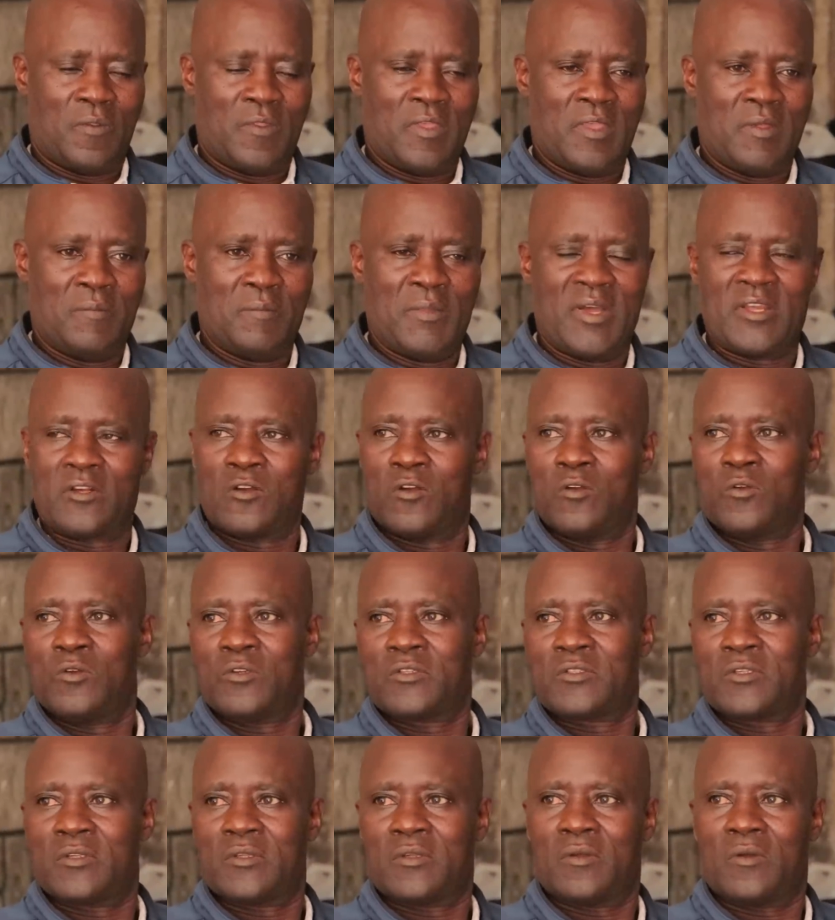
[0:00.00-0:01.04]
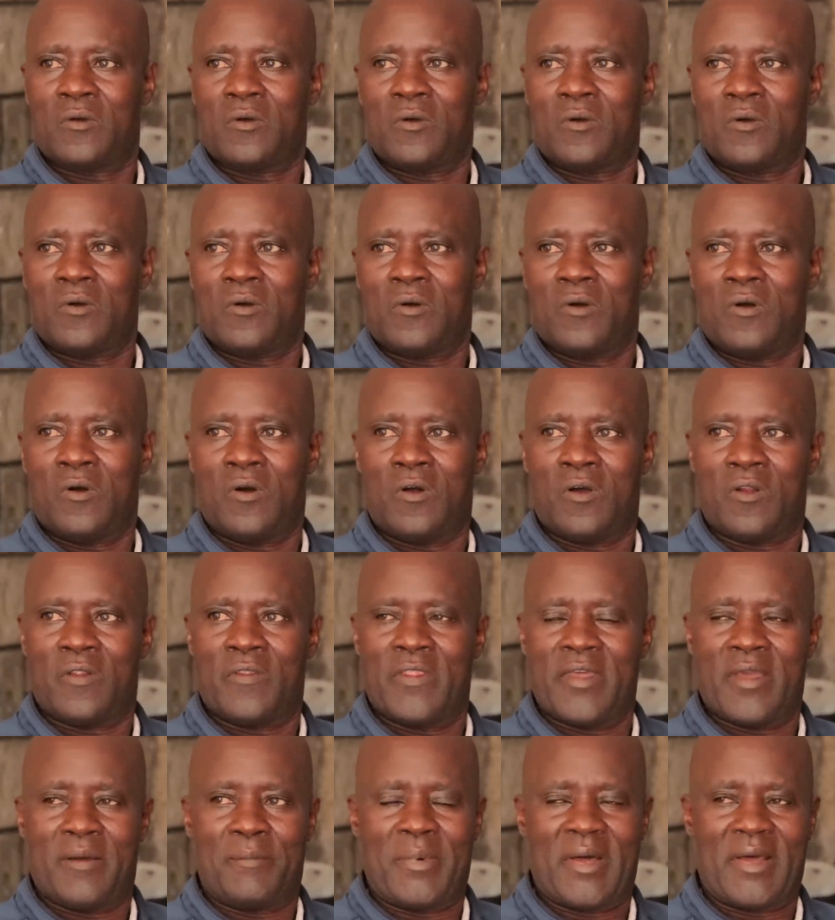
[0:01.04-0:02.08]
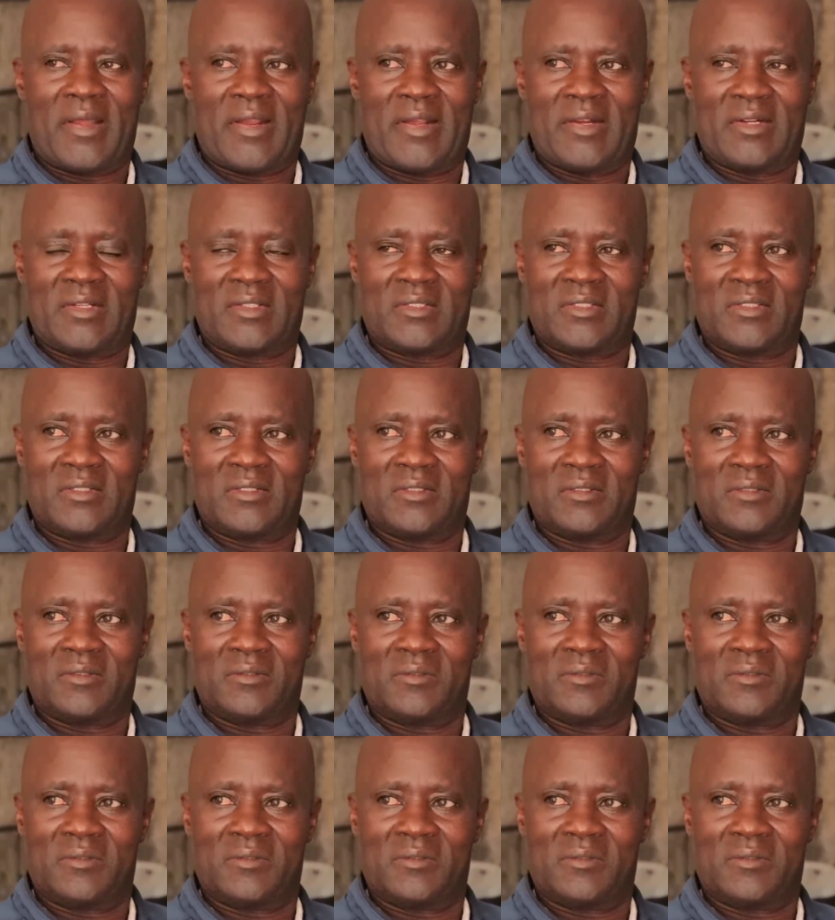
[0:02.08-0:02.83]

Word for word: they might lose all their parents.